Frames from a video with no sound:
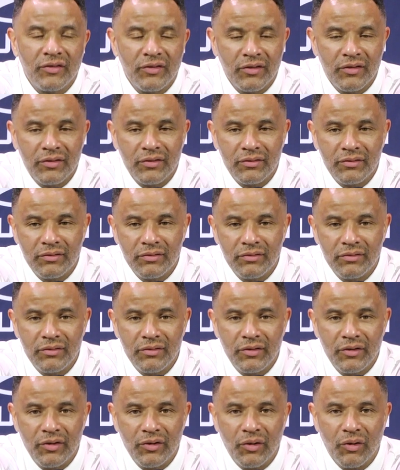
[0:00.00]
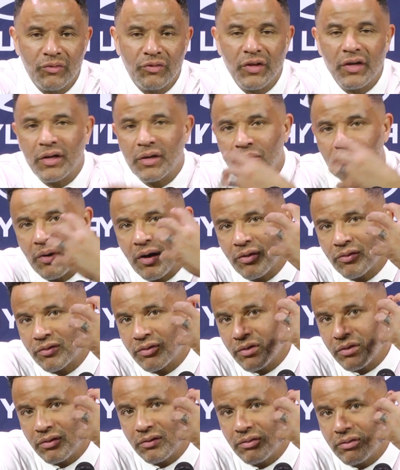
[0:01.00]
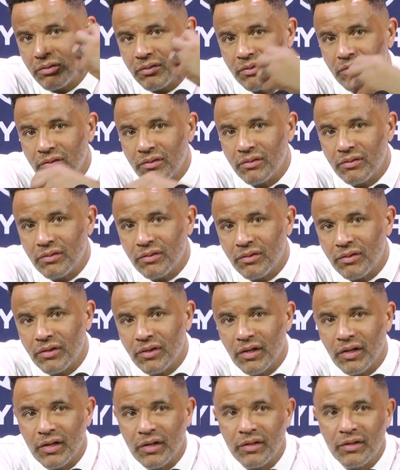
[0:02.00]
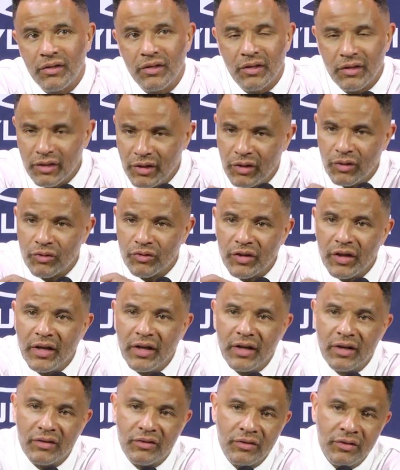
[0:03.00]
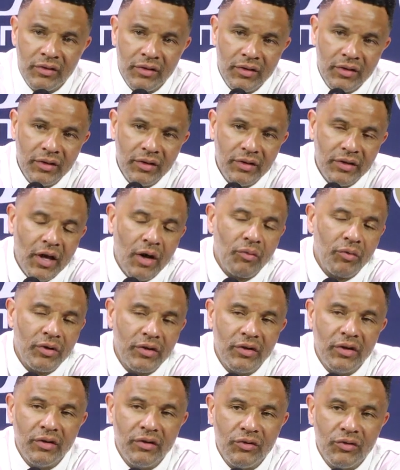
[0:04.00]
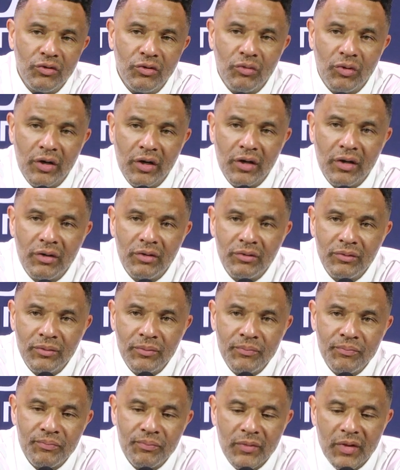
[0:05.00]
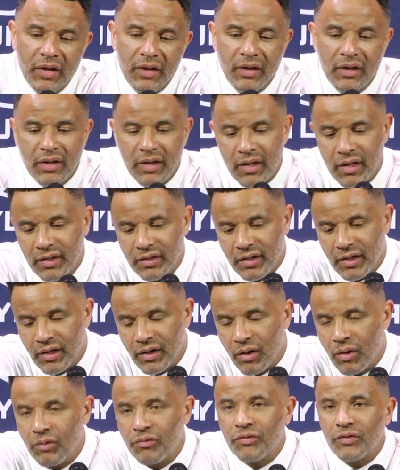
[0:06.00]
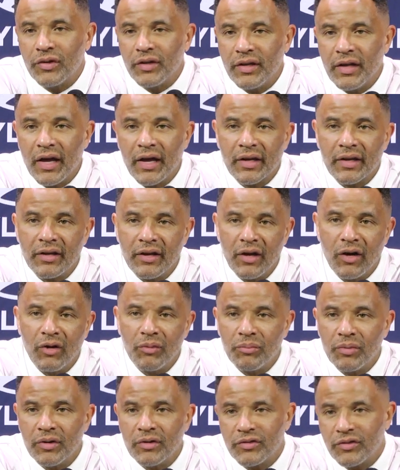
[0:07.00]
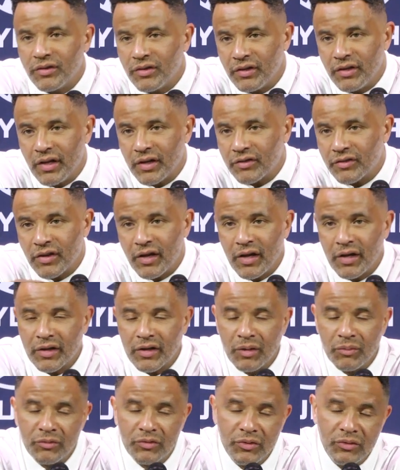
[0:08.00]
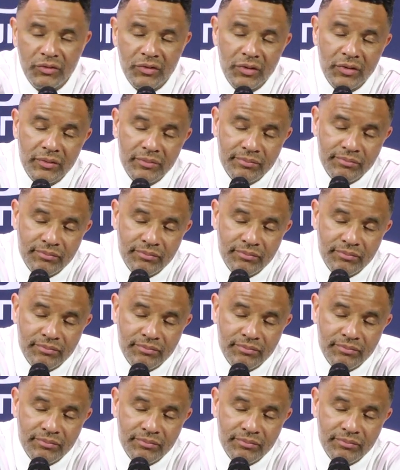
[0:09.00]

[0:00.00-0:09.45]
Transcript: to, you know, think about the little things that we didn't do well. And then hopefully that can help us in the next game come Tuesday.